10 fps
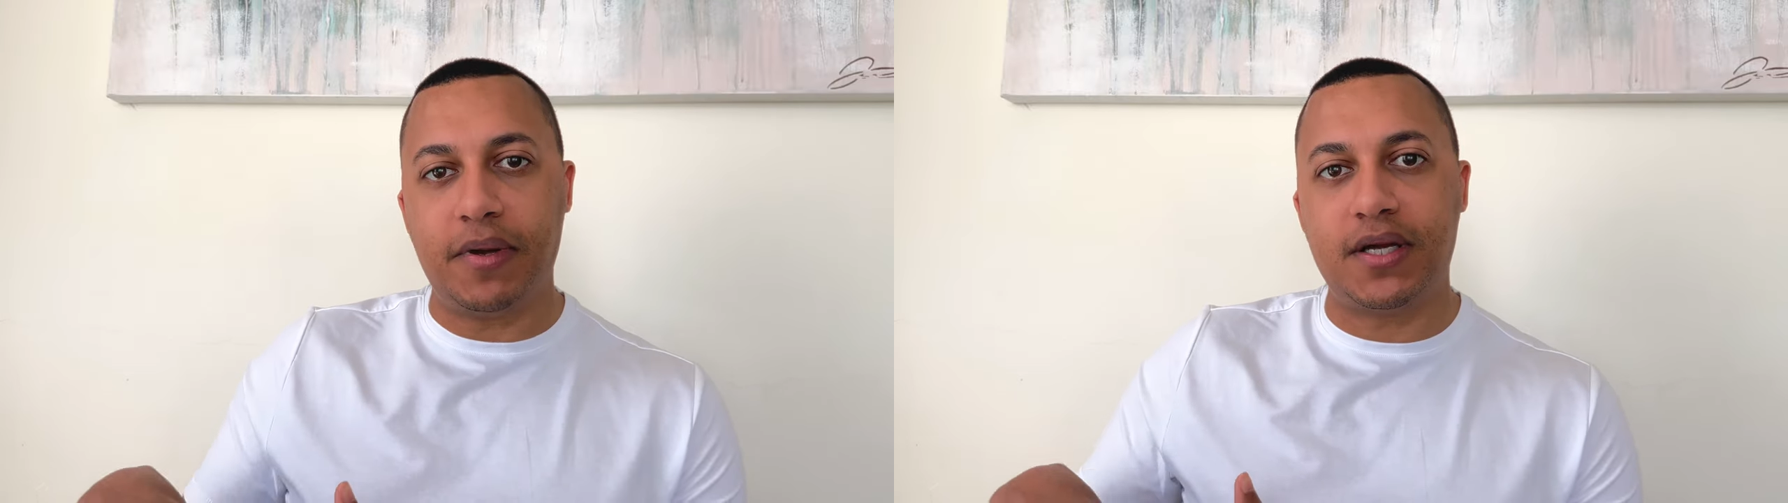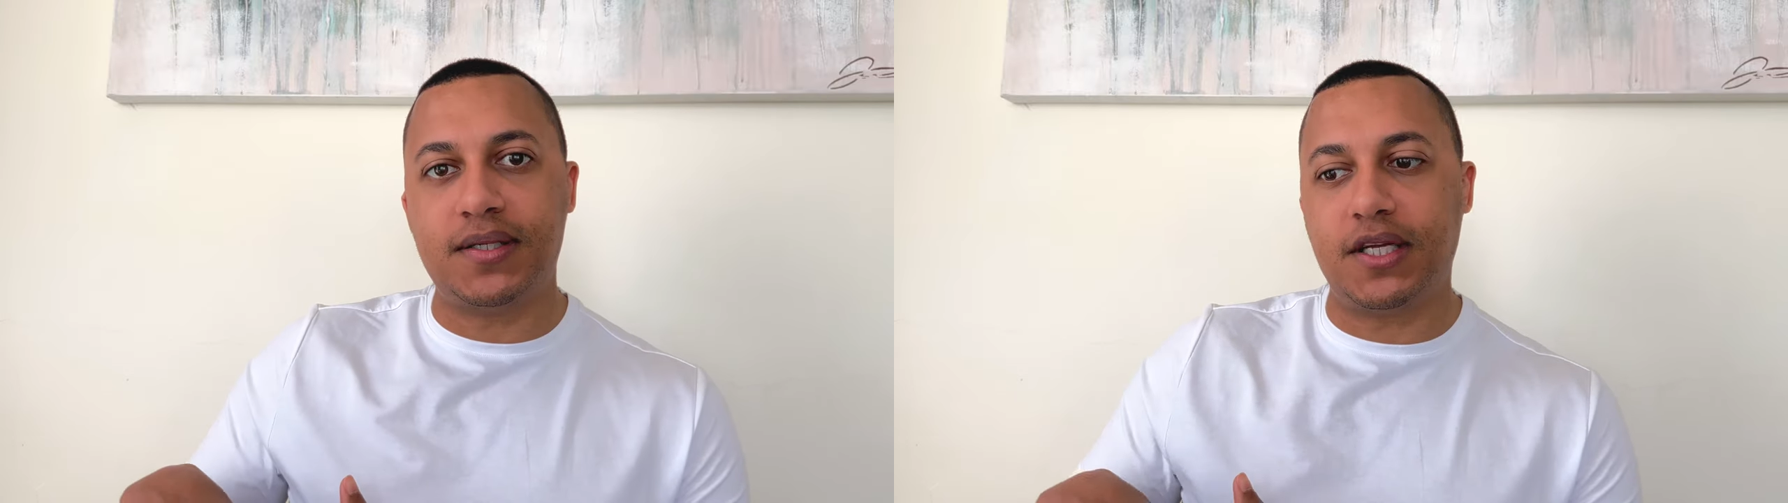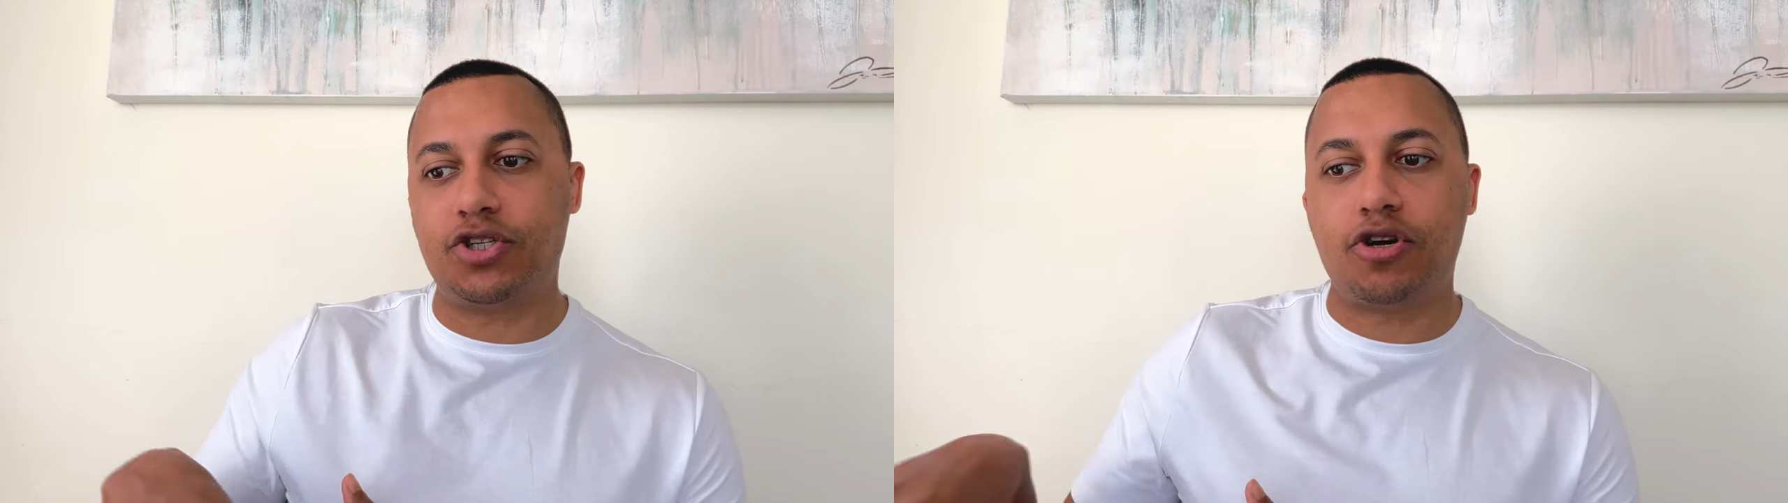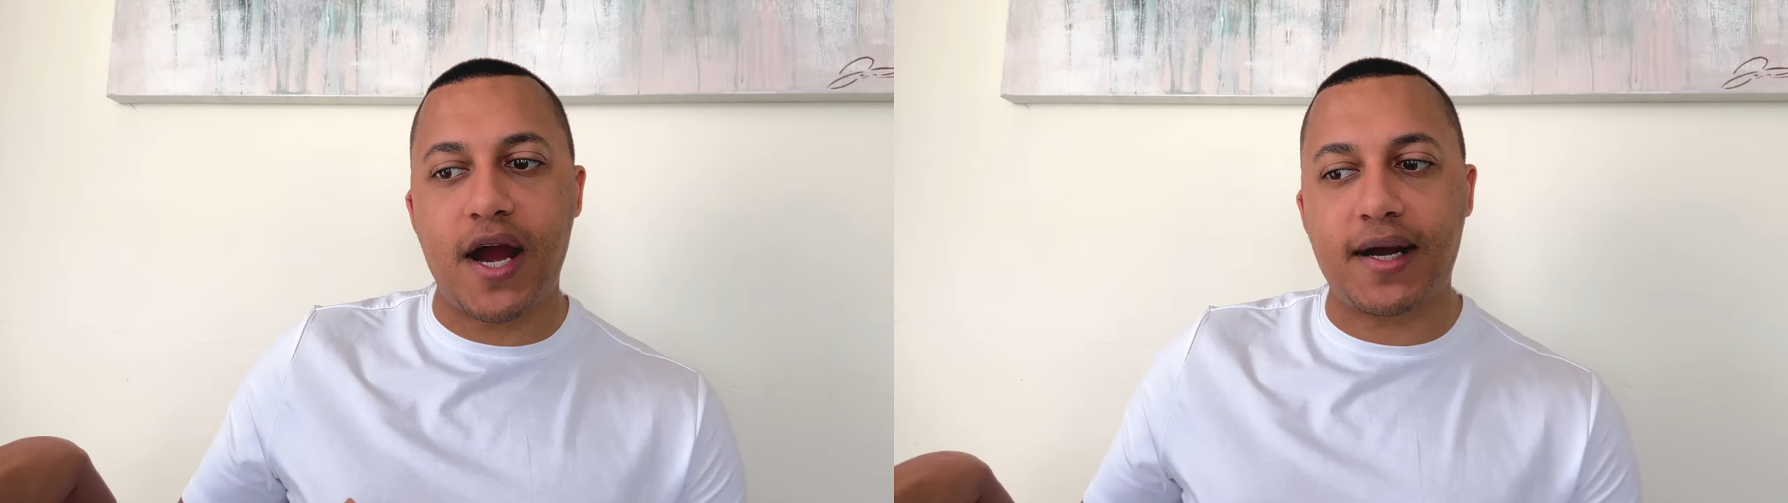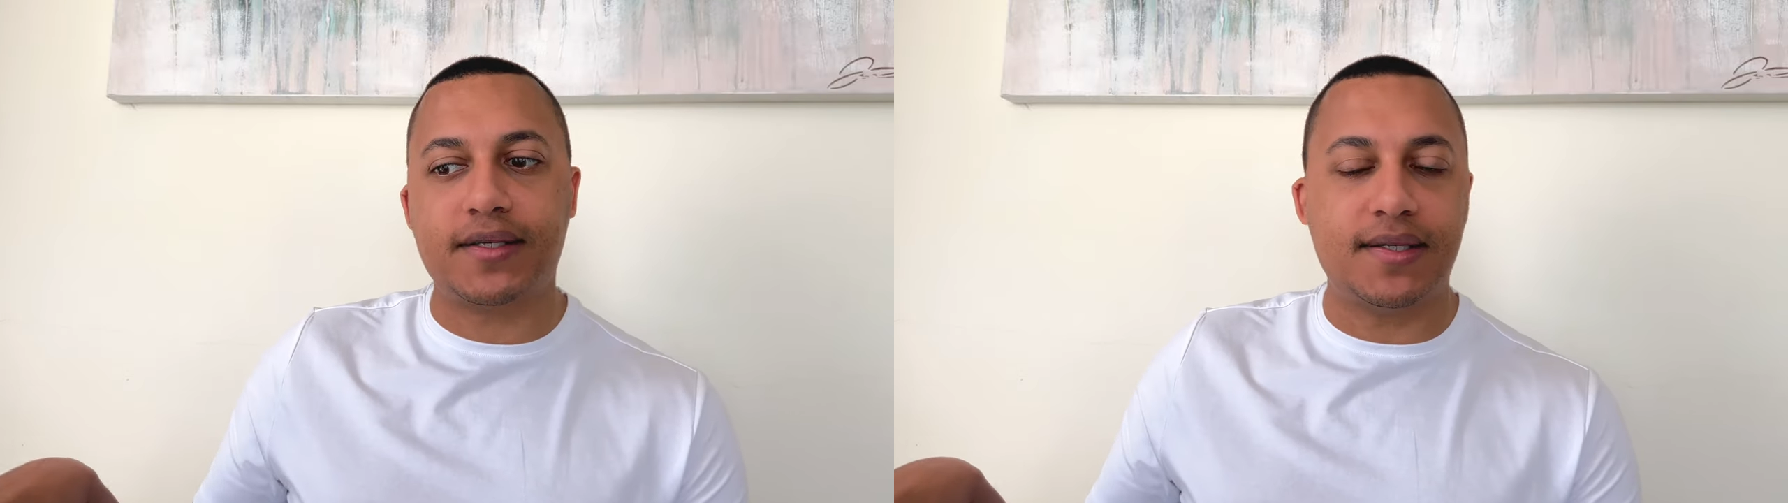because it's
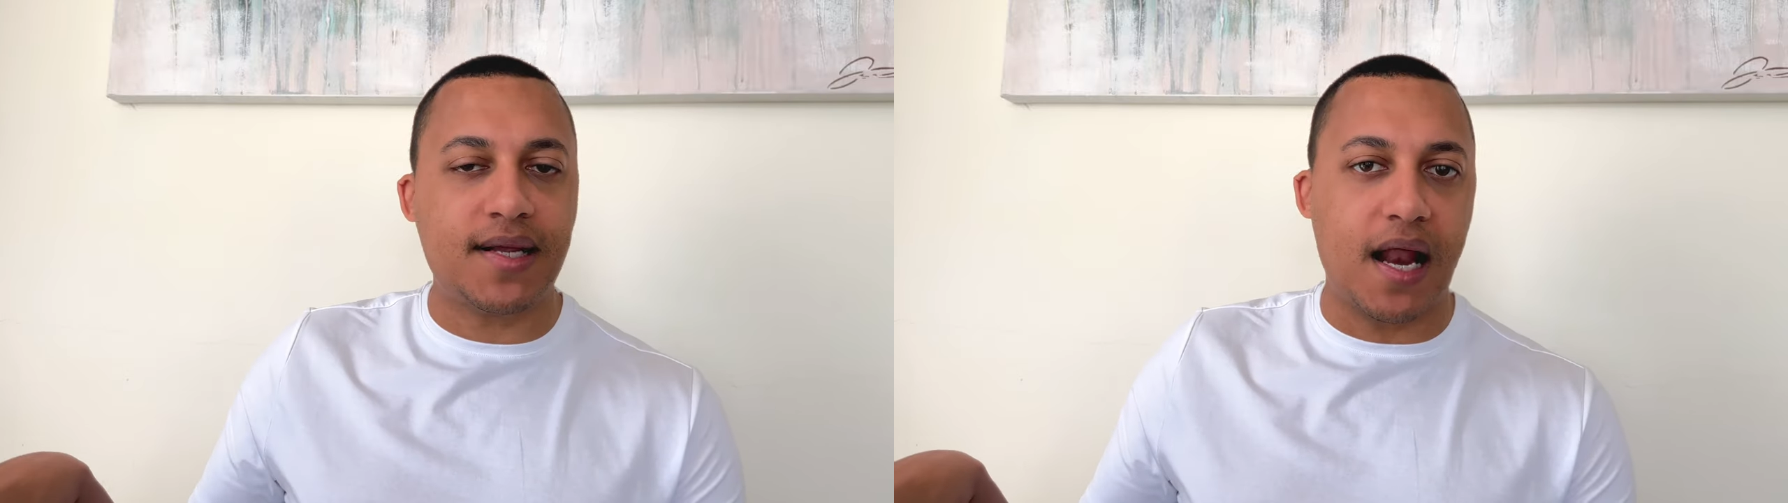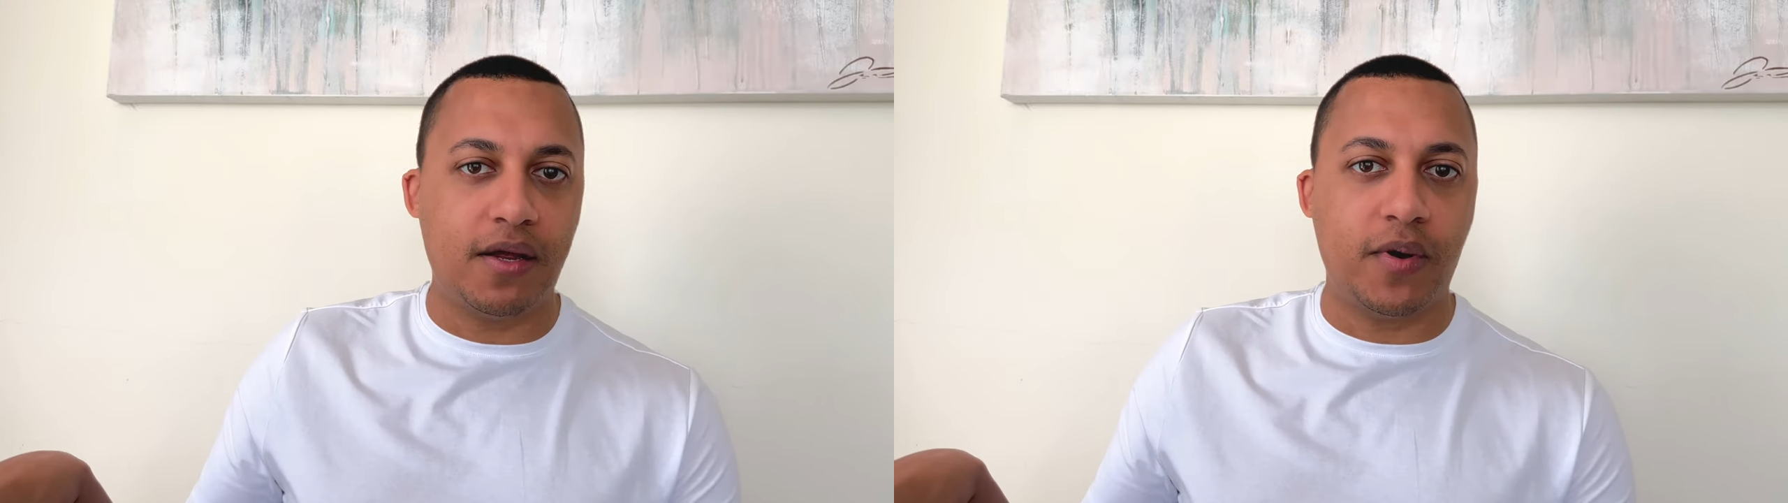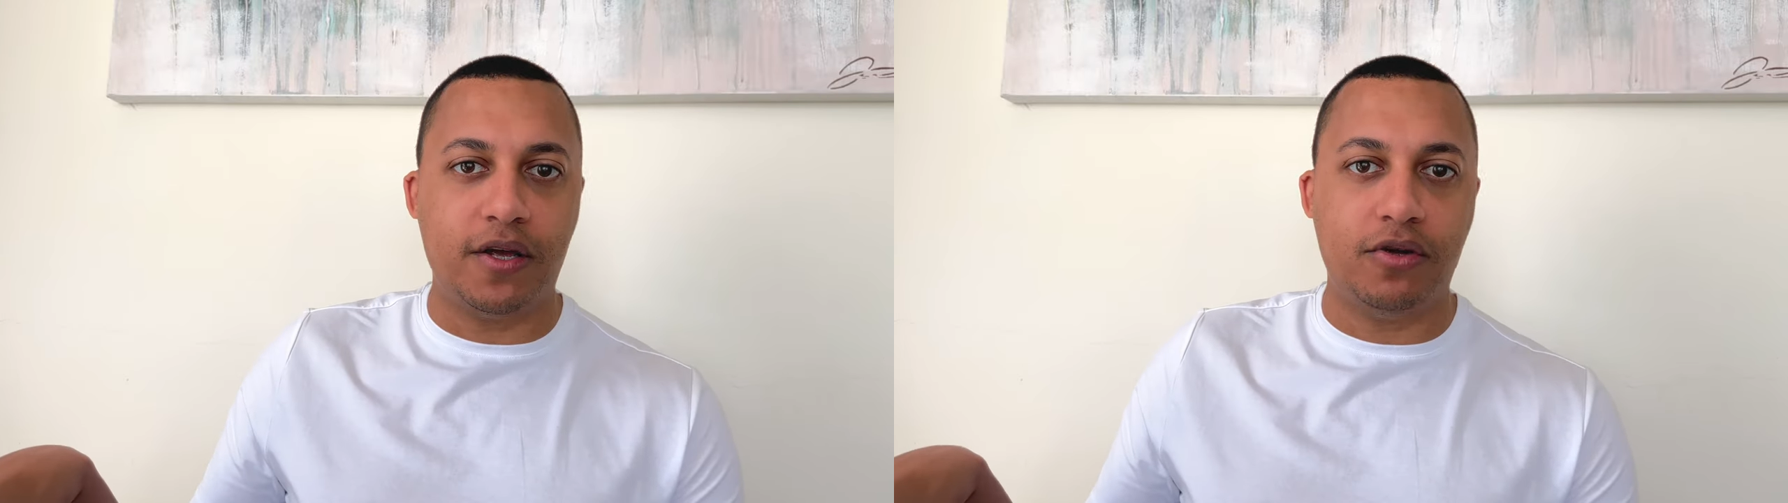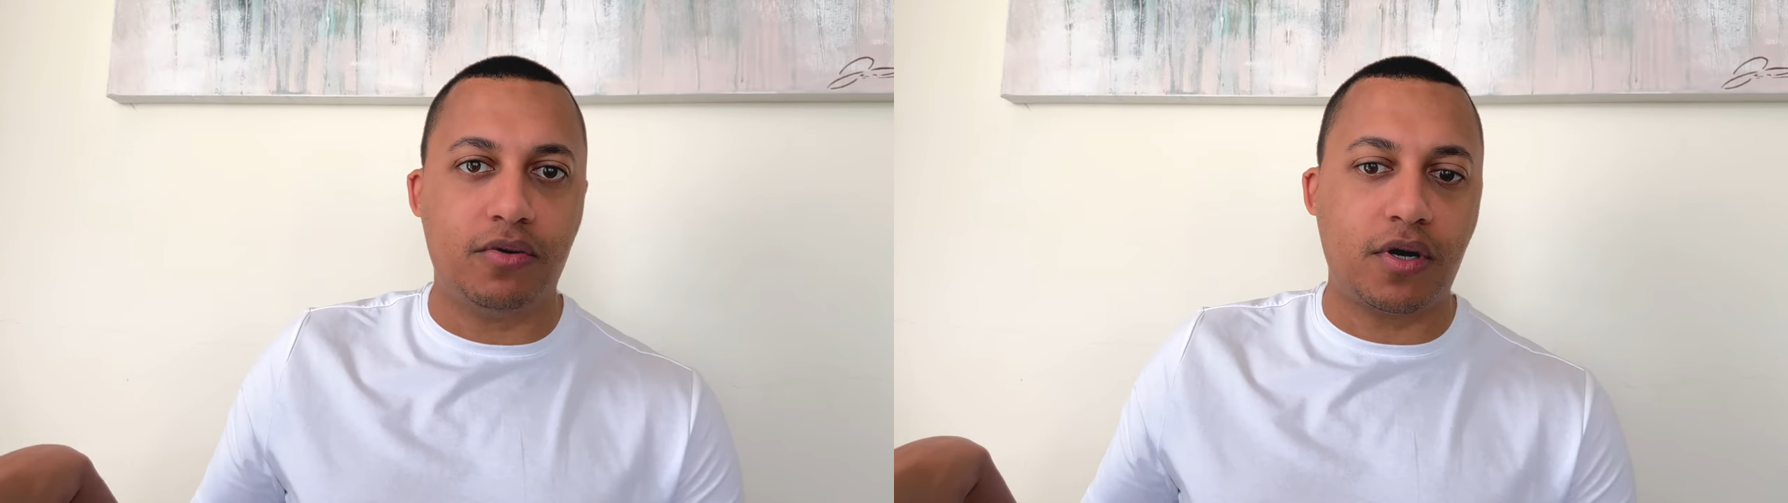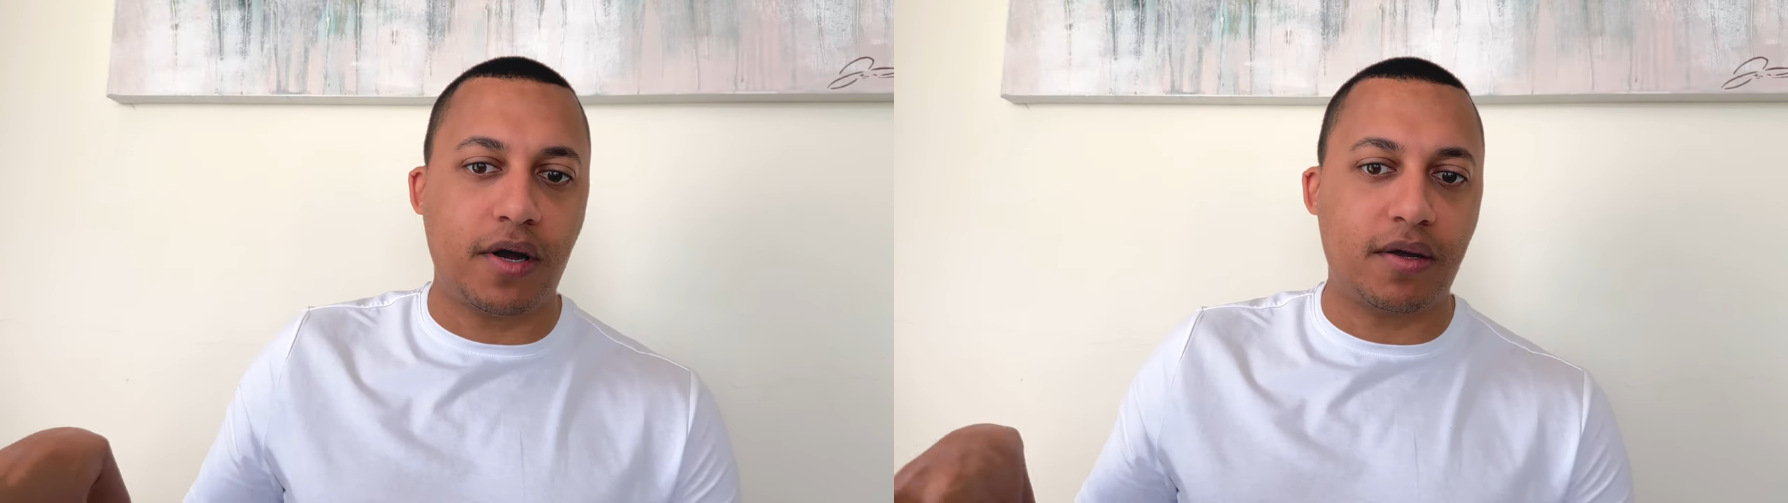tracked exactly where
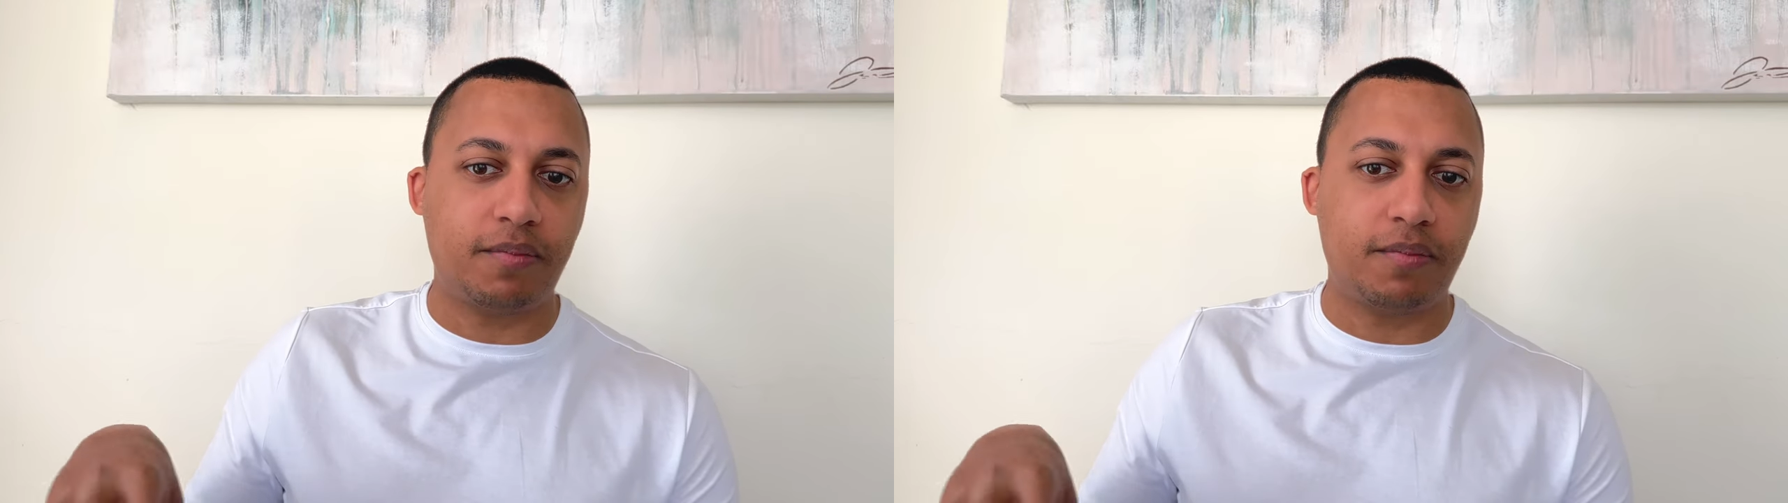you're going,